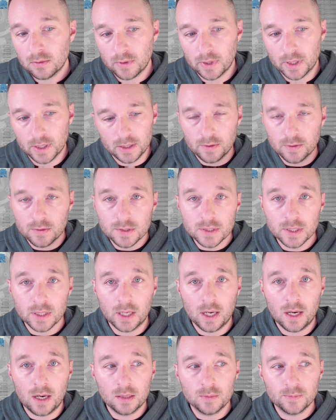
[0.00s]
like those
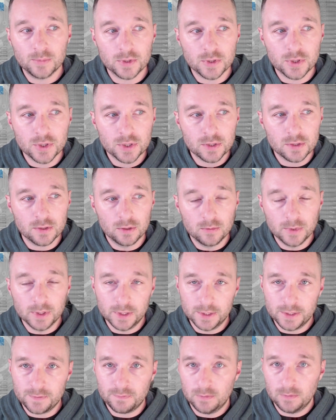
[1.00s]
accomplish so
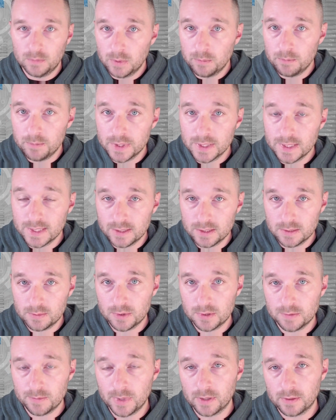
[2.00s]
much from a business
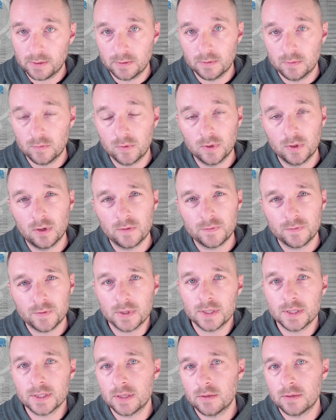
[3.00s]
perspective. And often
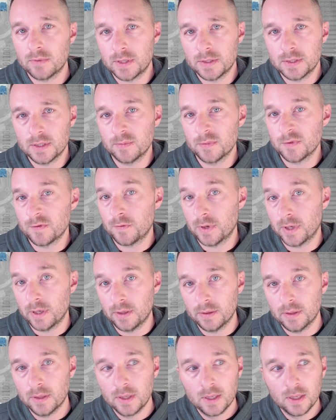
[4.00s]
I see red teams
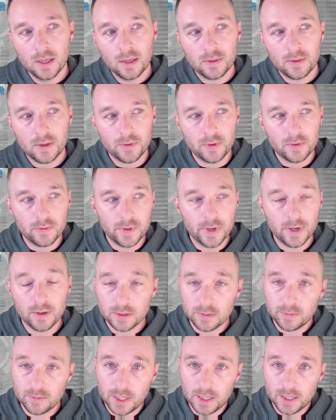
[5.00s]
forget that they're there
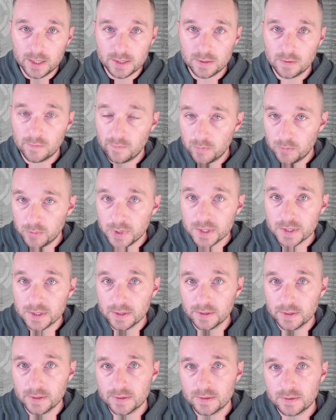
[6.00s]
at the behest of the
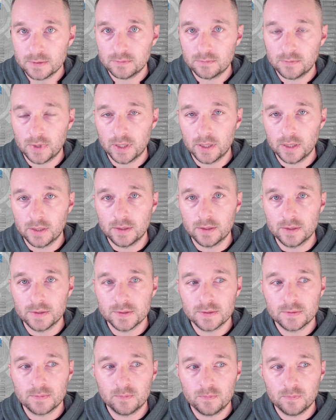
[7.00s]
business, right?
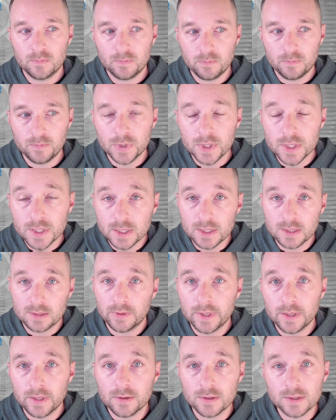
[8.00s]
That's business
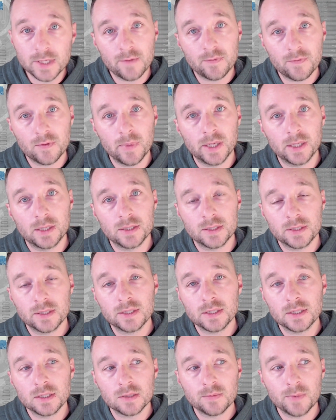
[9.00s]
leaders have to make
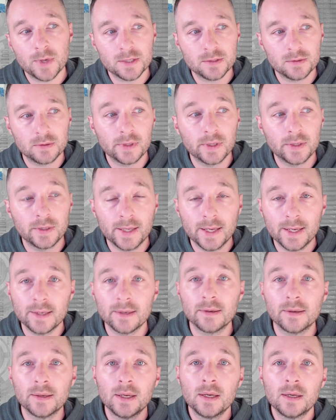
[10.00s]
decisions based on the data